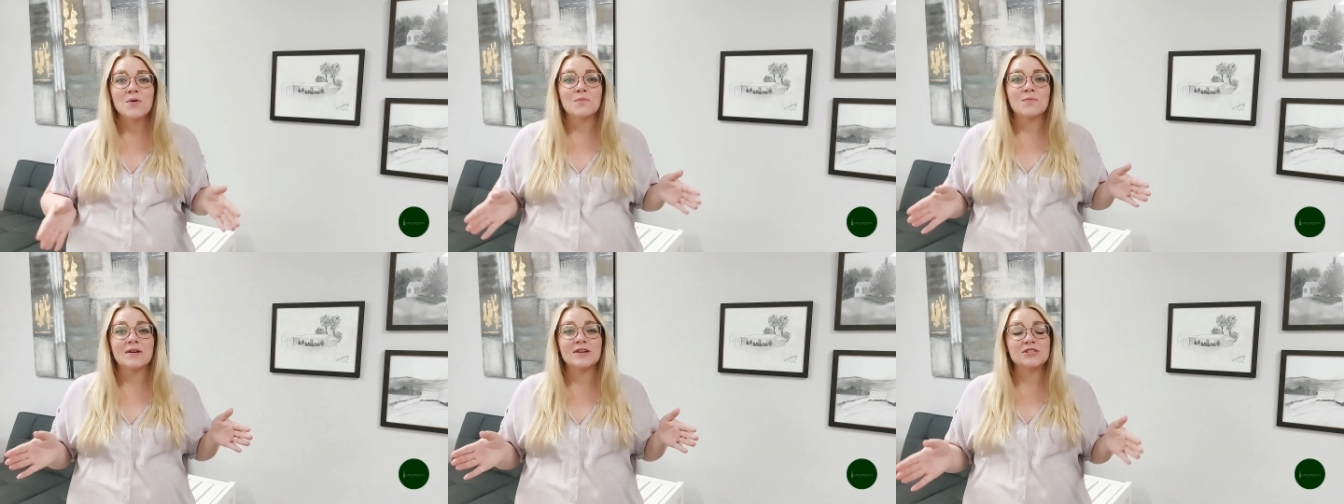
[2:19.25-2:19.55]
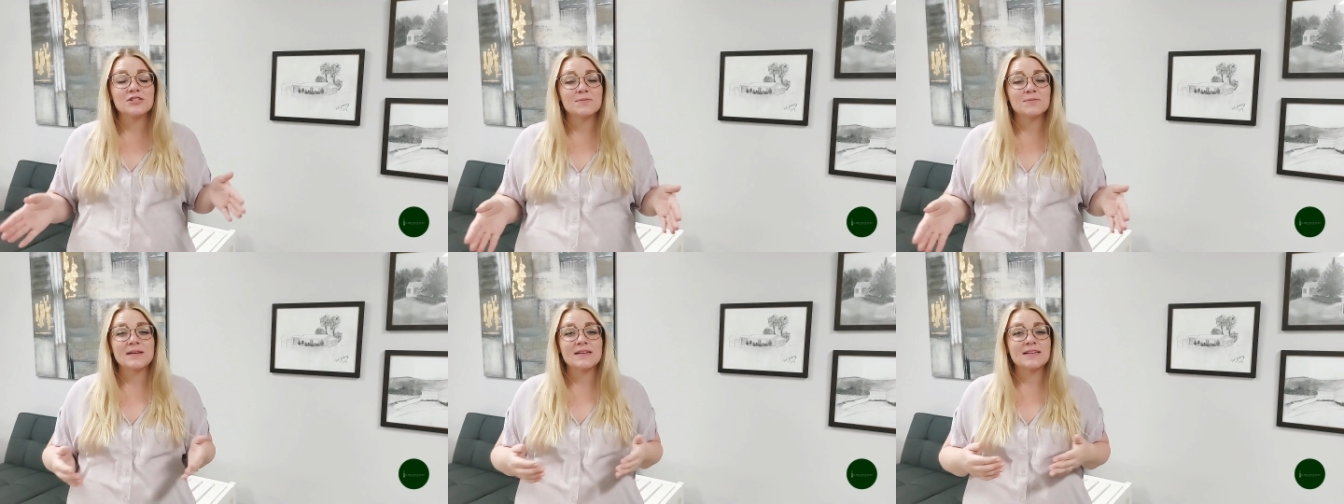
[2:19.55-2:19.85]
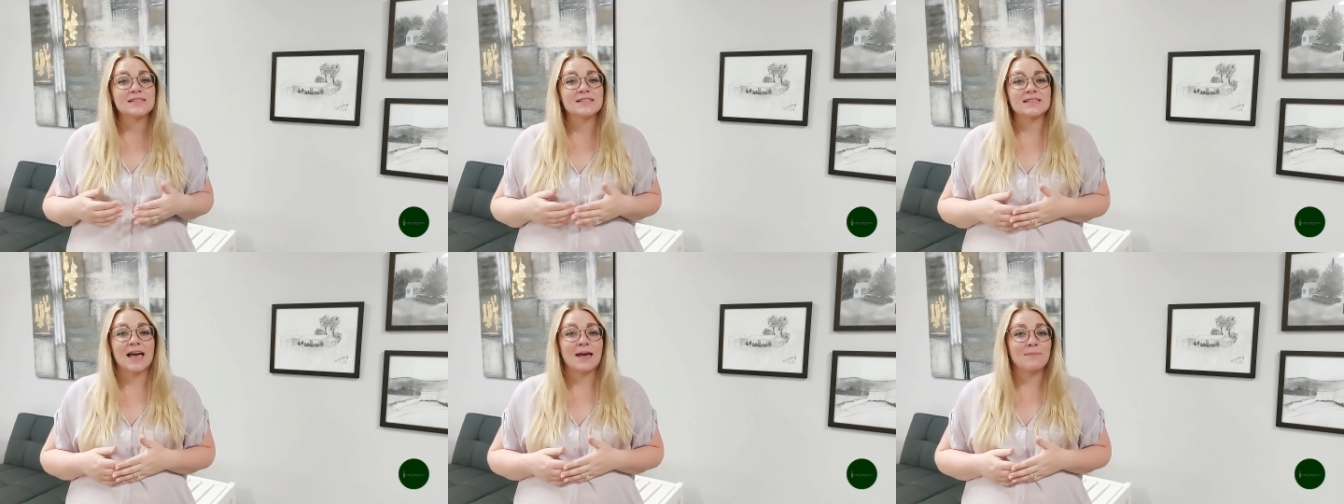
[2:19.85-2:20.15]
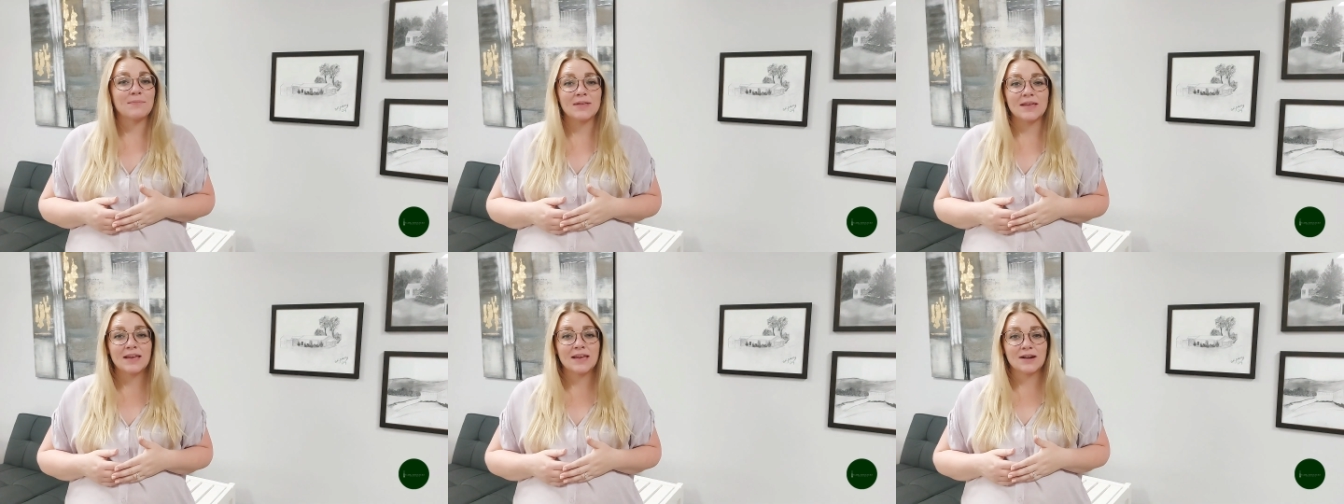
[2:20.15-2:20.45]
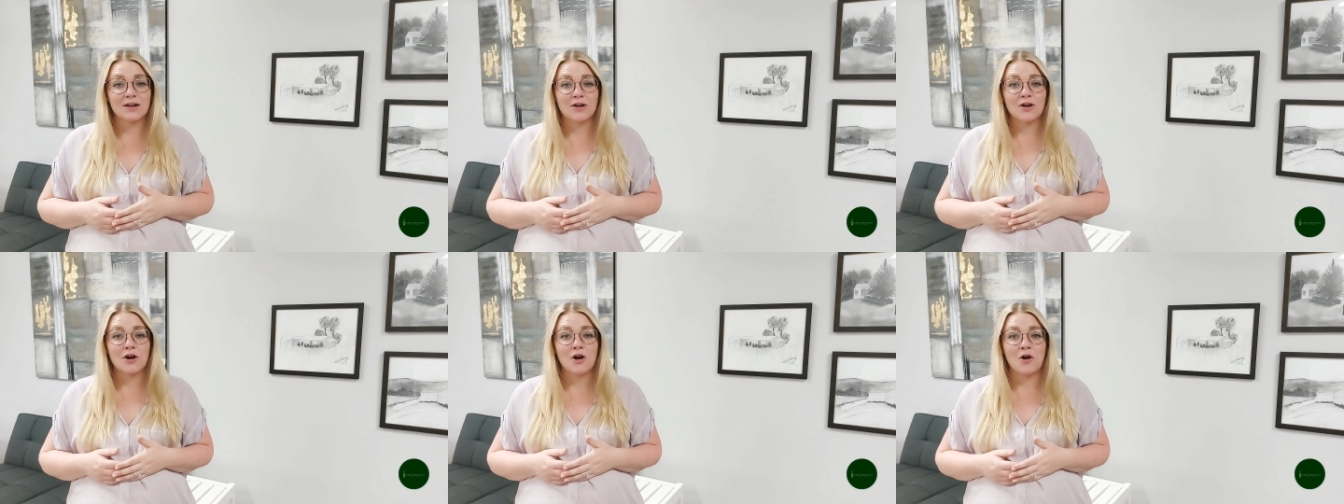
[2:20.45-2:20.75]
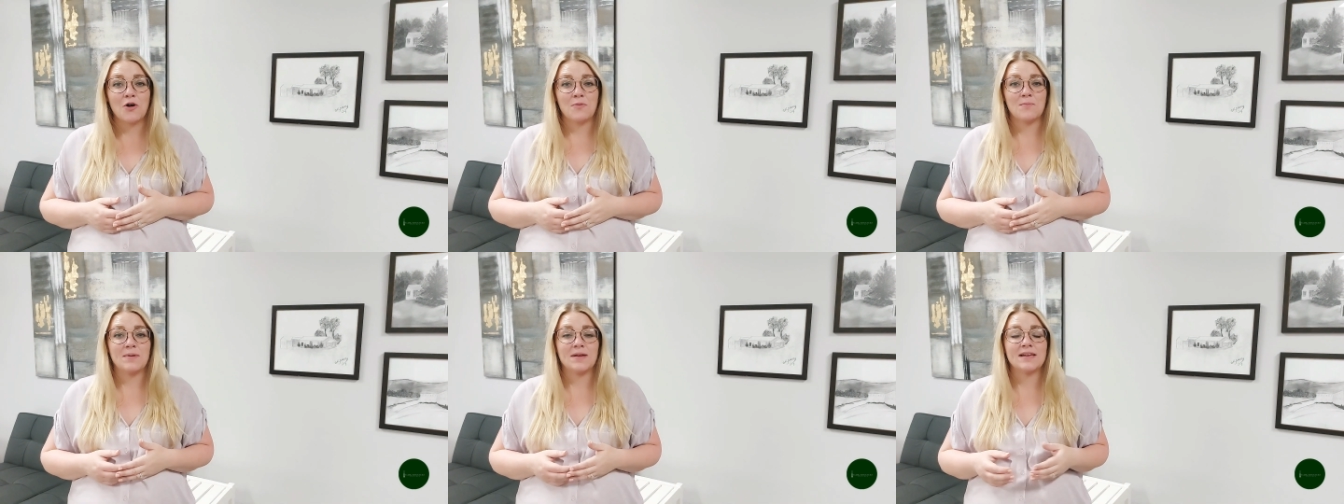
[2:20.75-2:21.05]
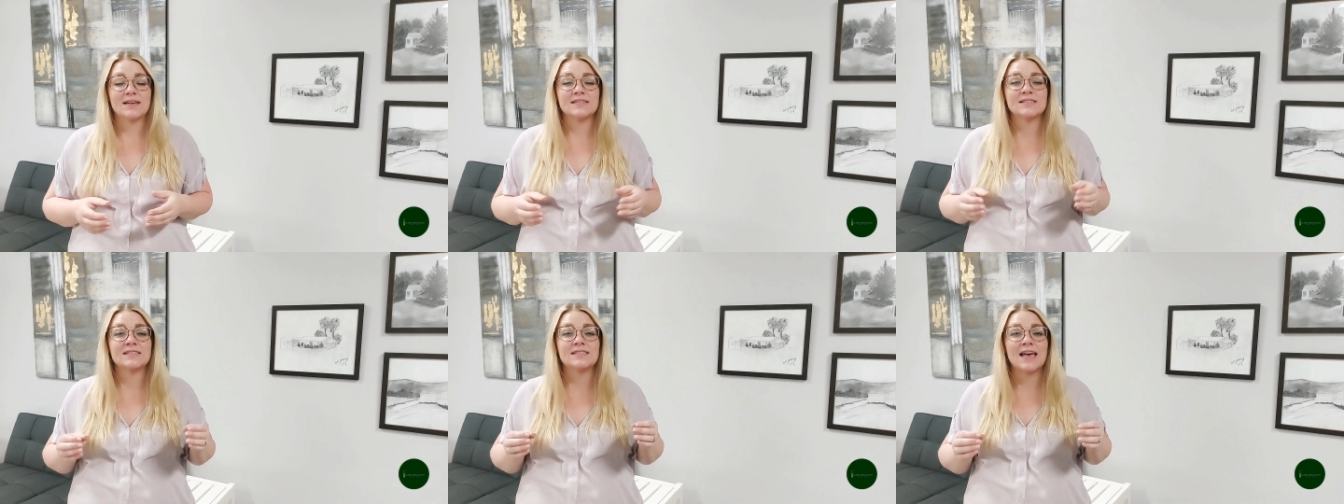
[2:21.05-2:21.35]
We should be discipling in our home
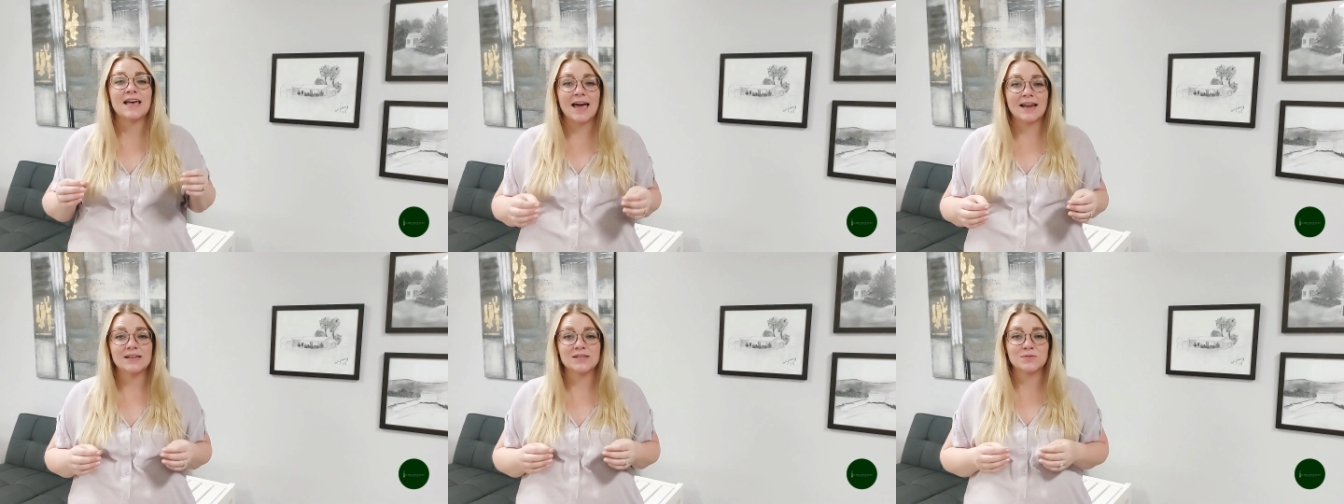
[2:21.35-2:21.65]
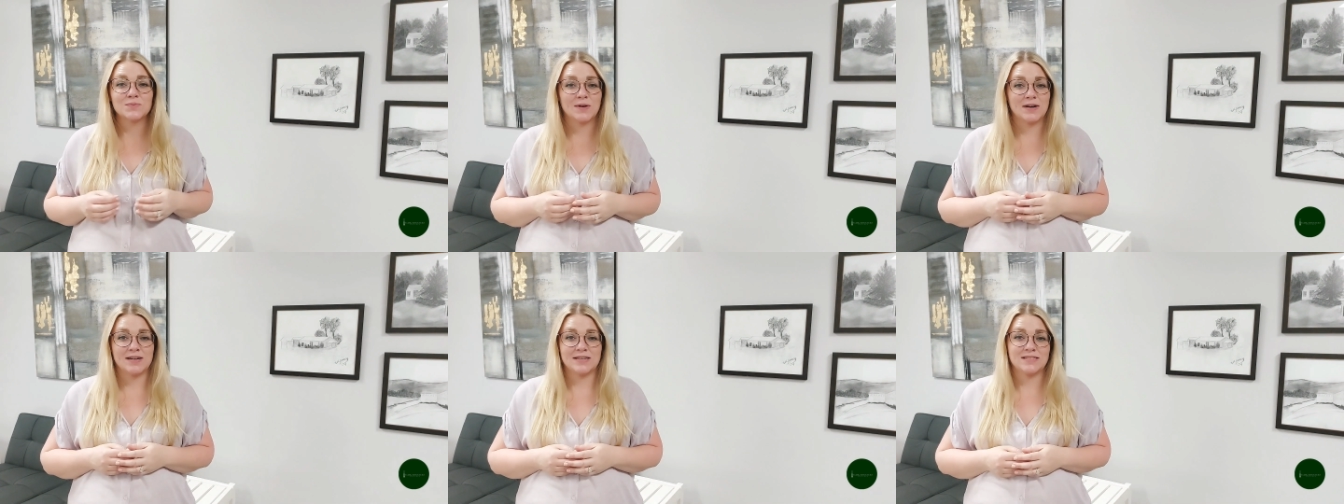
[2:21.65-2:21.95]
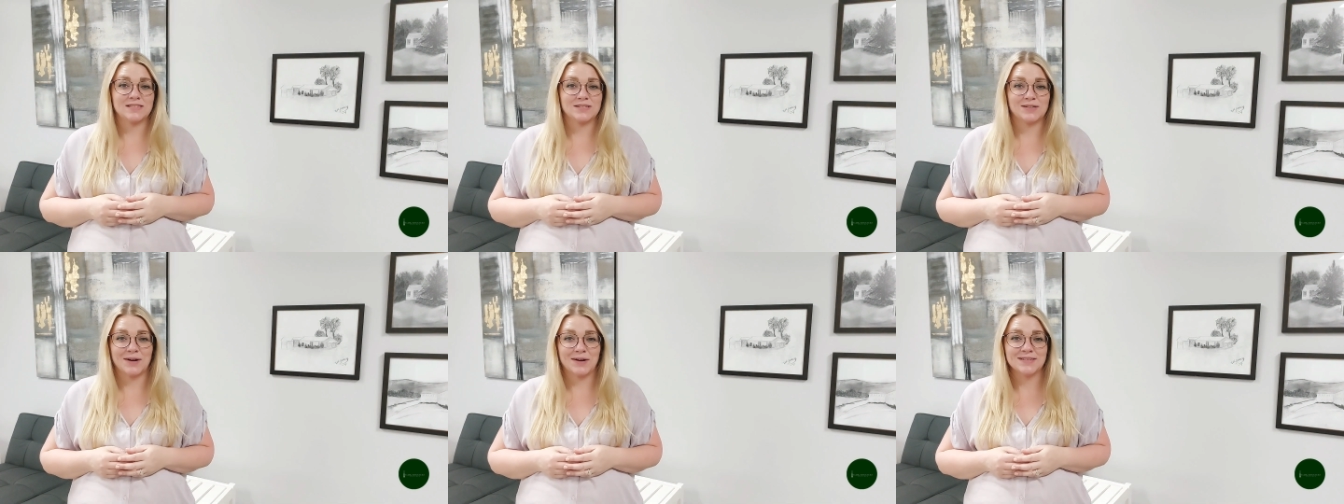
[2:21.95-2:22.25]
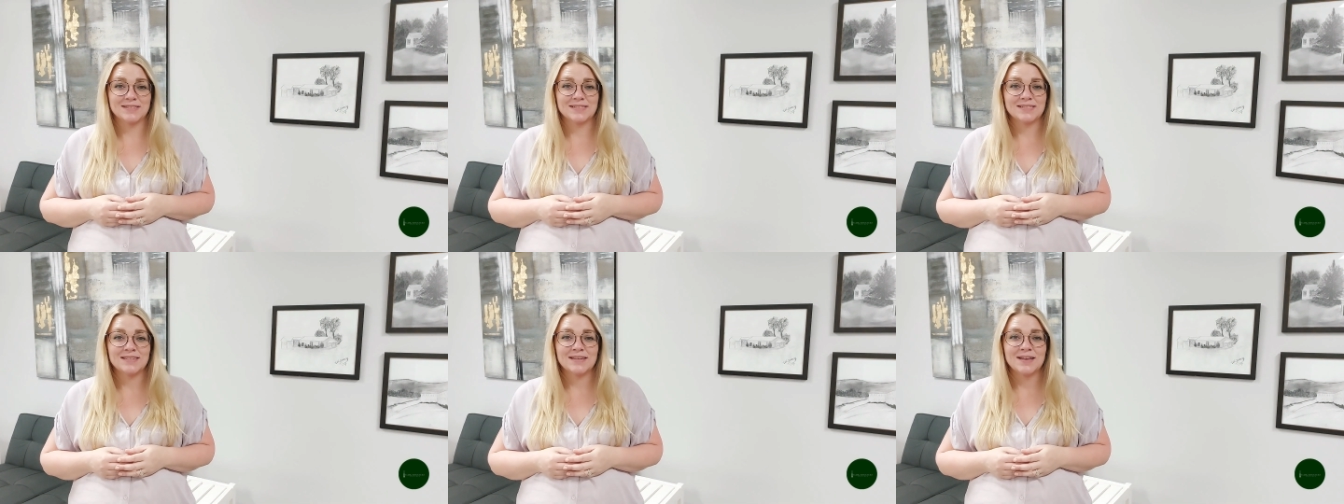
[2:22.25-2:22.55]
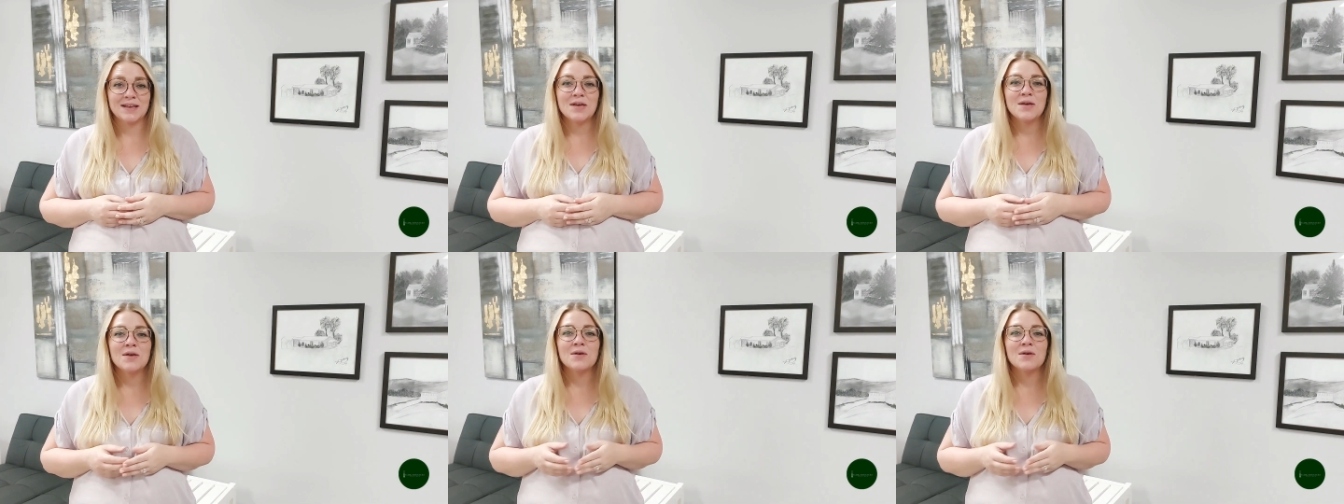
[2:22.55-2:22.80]
because that is where it starts.